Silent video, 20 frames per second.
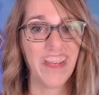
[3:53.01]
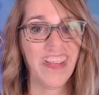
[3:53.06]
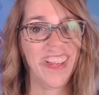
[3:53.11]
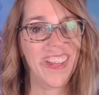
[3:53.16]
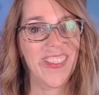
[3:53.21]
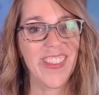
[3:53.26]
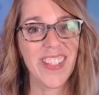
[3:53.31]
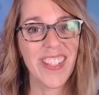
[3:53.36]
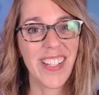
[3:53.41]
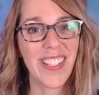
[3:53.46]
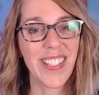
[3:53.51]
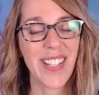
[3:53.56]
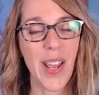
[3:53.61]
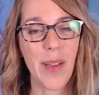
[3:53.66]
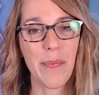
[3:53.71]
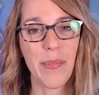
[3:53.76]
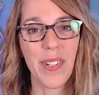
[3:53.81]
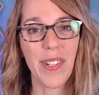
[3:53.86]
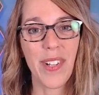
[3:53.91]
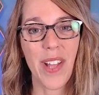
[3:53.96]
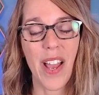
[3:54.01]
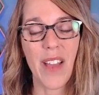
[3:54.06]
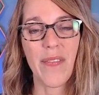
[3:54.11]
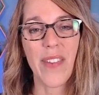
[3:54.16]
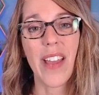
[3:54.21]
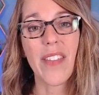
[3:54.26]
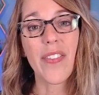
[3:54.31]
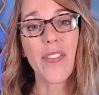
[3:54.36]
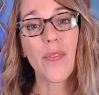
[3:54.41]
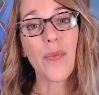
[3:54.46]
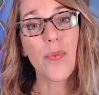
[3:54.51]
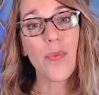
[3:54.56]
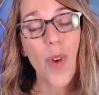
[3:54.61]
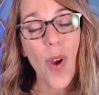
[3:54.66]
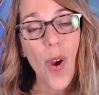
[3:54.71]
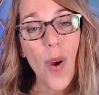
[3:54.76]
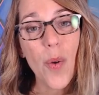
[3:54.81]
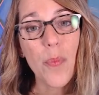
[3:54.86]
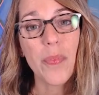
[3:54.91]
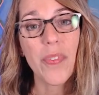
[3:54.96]
In this example, I've got the
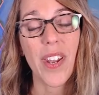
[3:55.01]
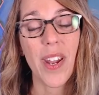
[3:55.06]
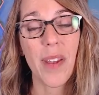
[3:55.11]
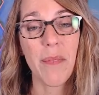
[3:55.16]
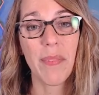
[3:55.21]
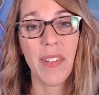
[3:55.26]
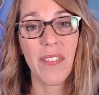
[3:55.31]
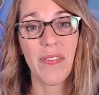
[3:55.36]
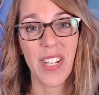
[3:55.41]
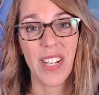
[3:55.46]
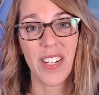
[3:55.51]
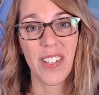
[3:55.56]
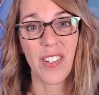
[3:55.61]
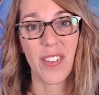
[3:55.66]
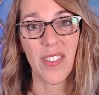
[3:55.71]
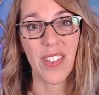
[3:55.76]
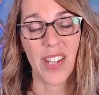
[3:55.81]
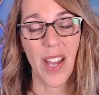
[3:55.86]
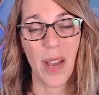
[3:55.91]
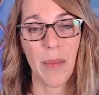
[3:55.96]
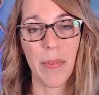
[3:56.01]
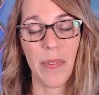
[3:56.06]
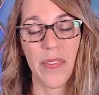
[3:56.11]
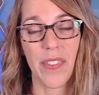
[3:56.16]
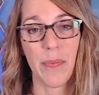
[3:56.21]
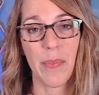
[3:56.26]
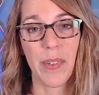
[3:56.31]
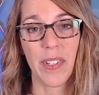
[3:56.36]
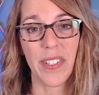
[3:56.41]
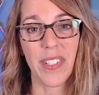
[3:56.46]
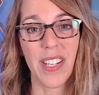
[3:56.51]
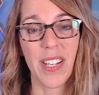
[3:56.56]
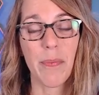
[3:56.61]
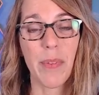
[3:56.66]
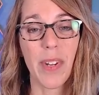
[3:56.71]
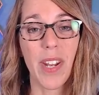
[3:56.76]
rope that I'm lifting to the top of the building,